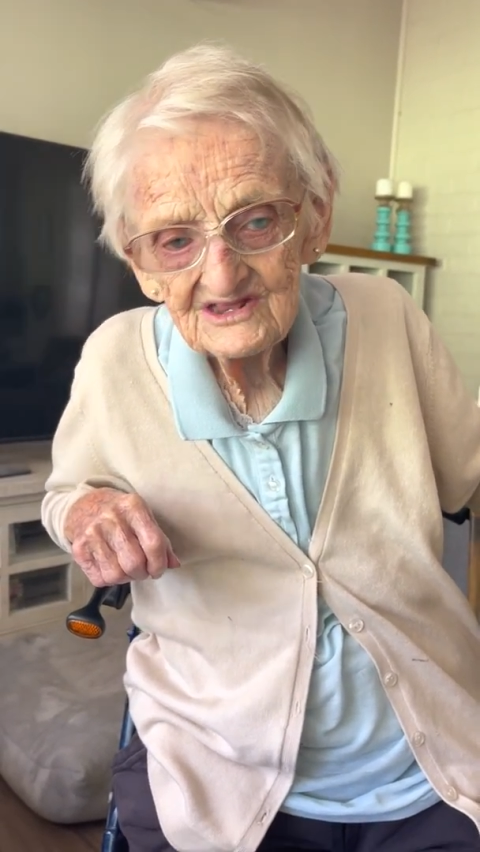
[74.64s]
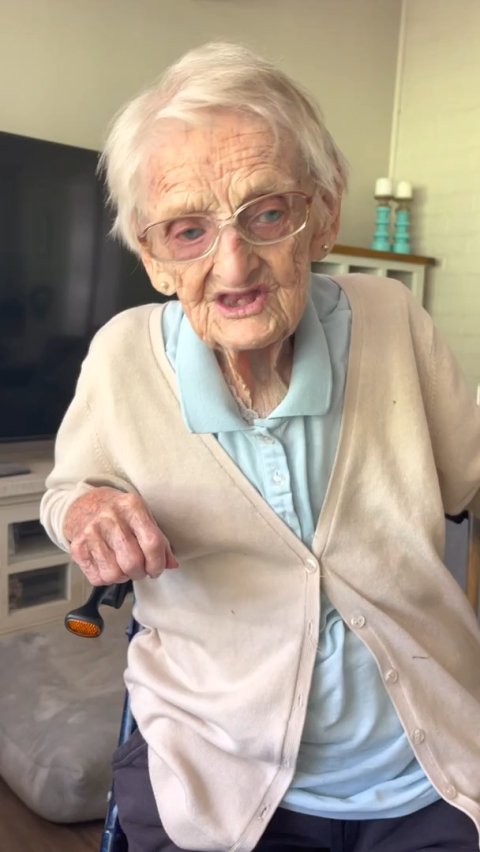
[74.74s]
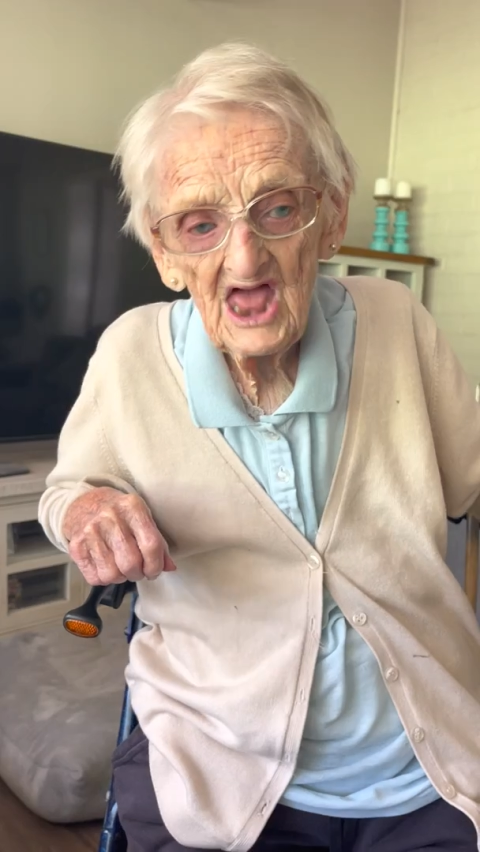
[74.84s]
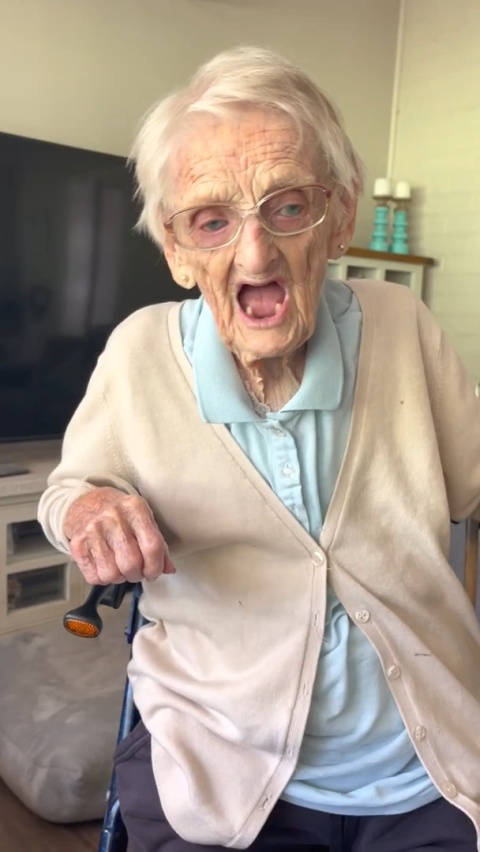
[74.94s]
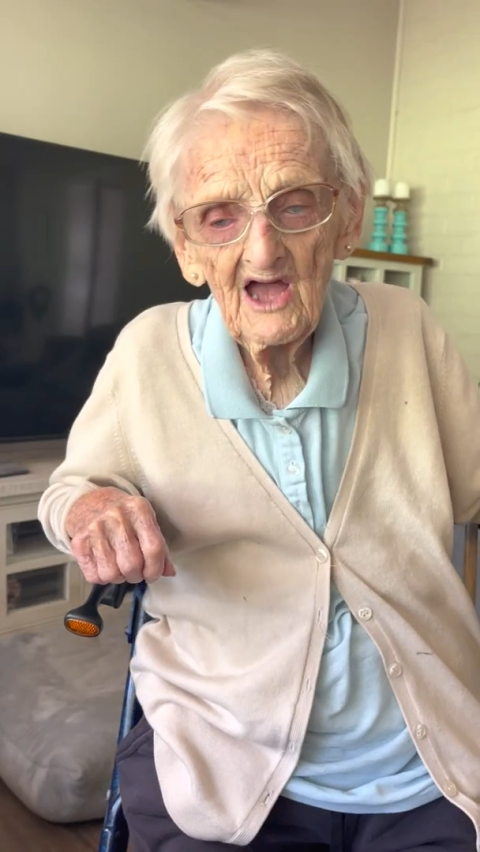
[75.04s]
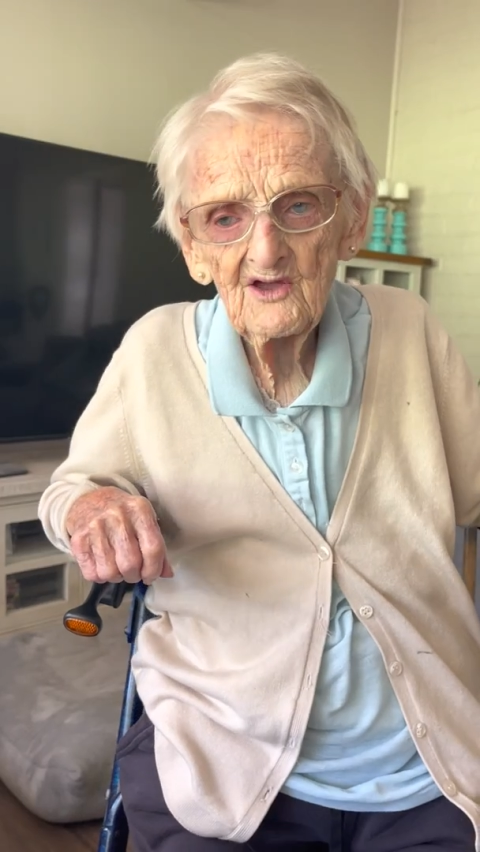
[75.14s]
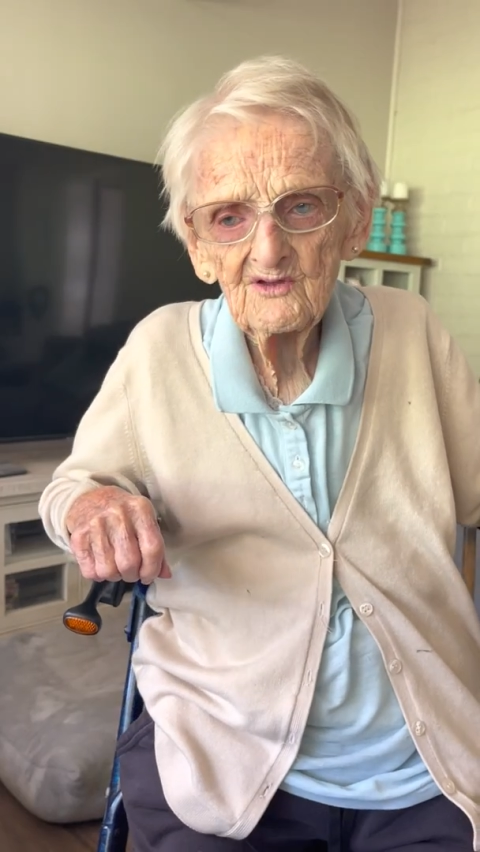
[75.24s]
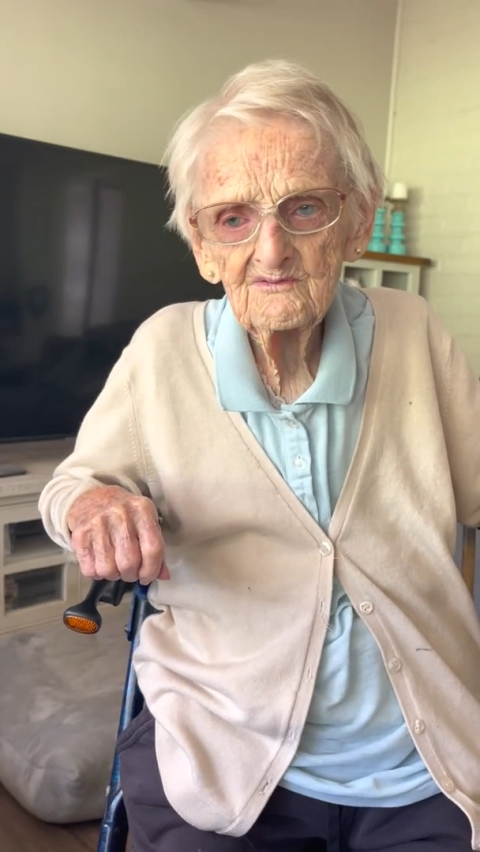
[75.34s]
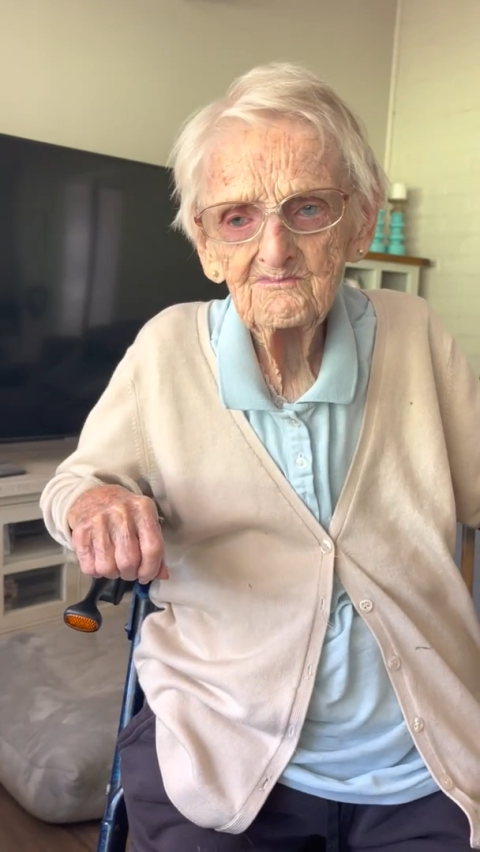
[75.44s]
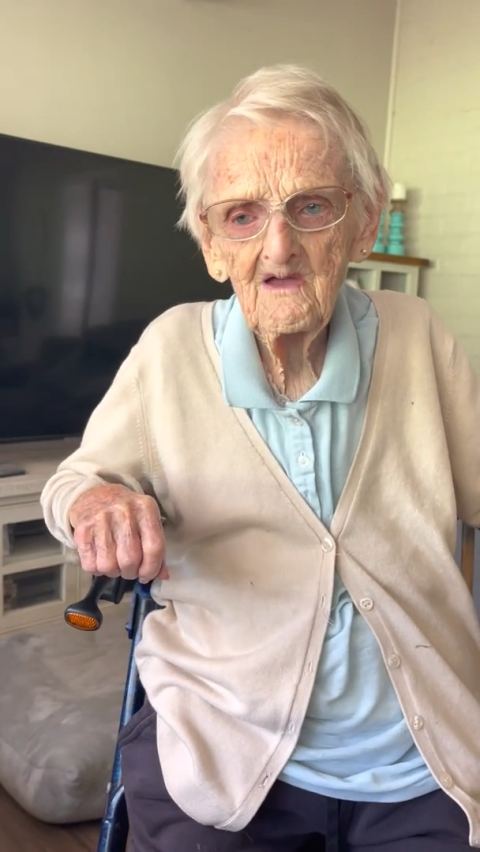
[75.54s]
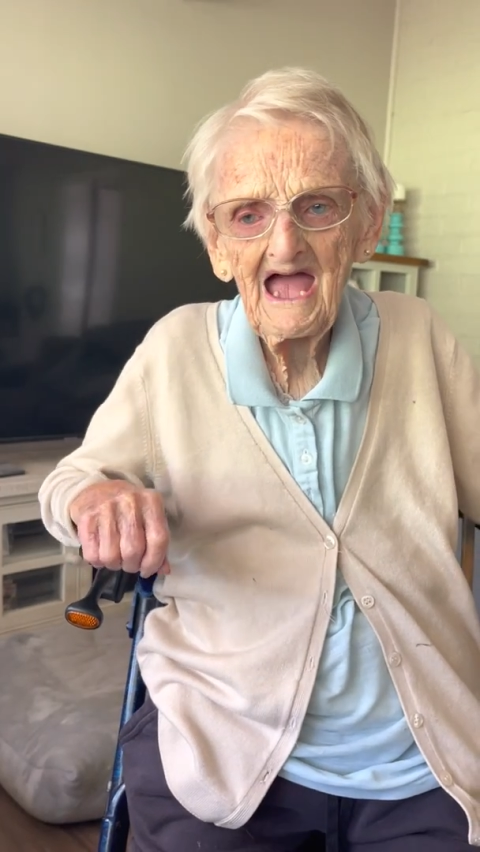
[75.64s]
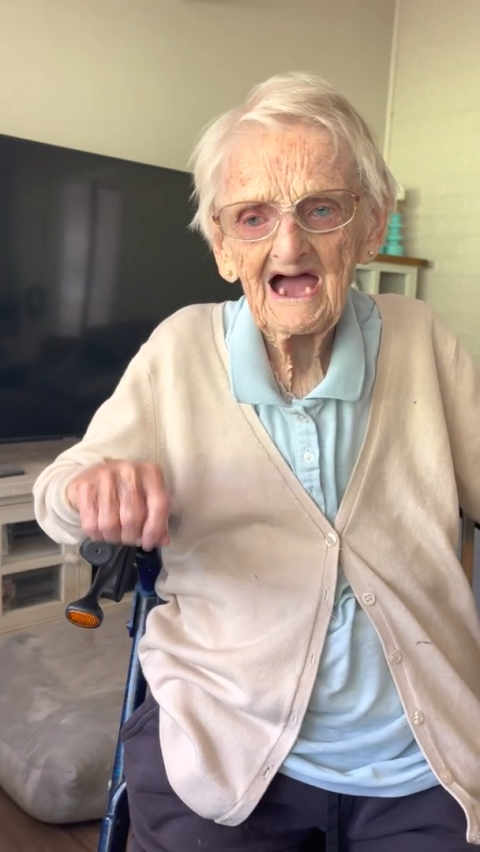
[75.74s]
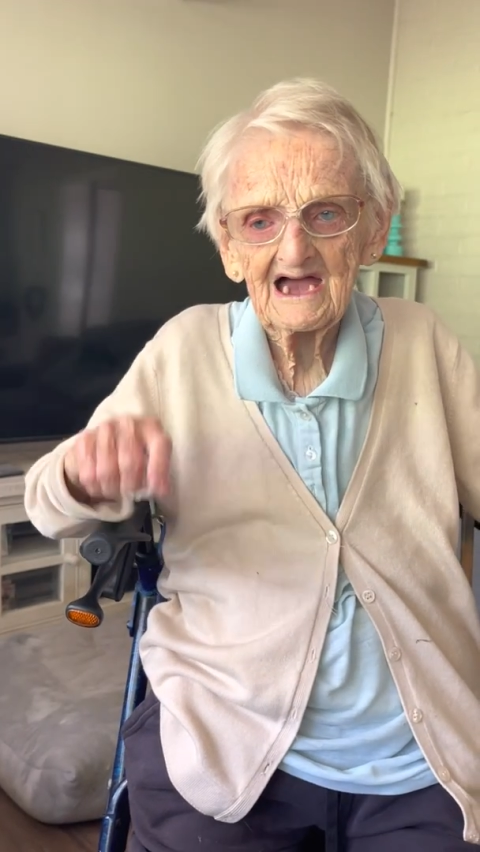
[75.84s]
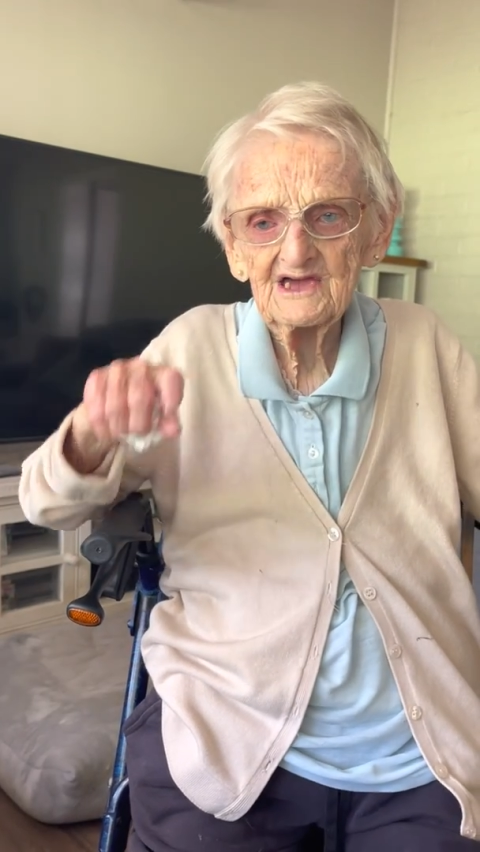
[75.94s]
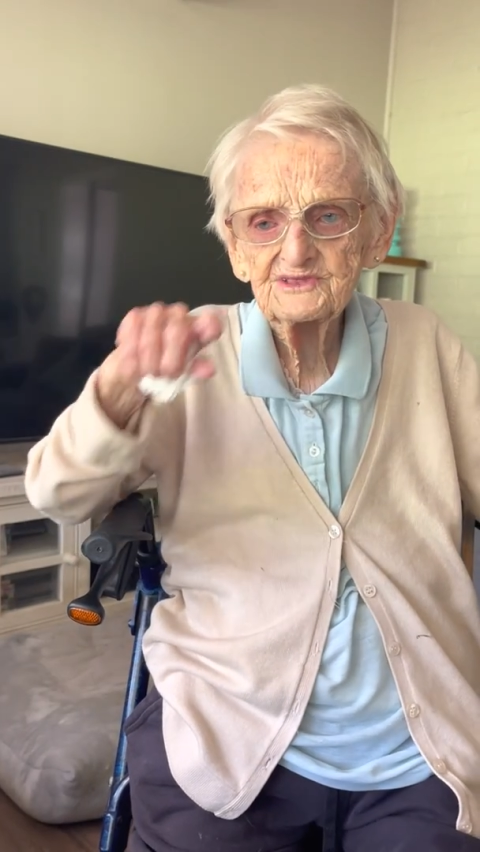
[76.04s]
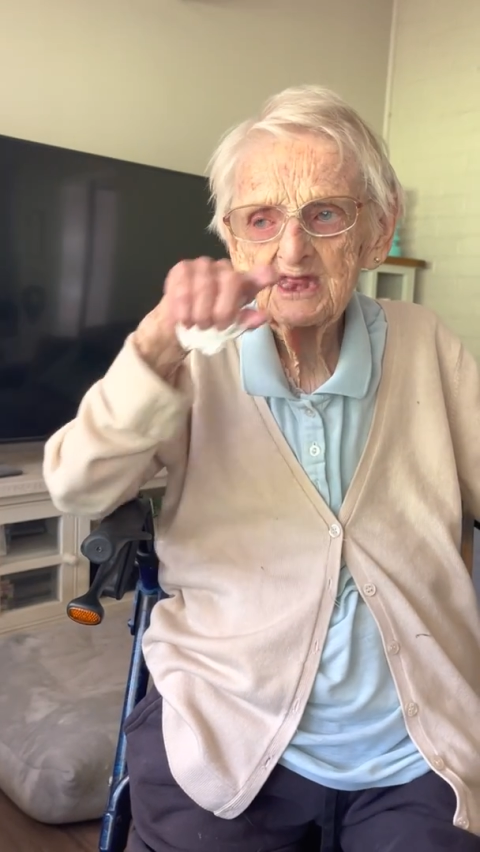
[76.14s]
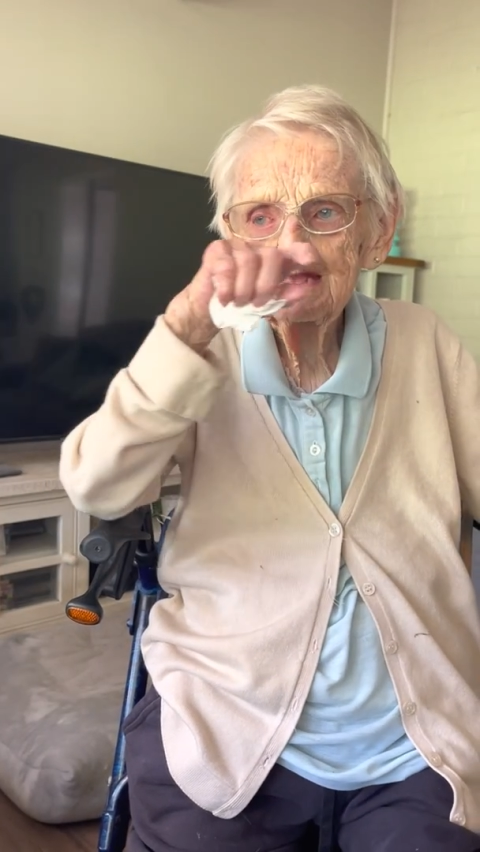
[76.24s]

No, but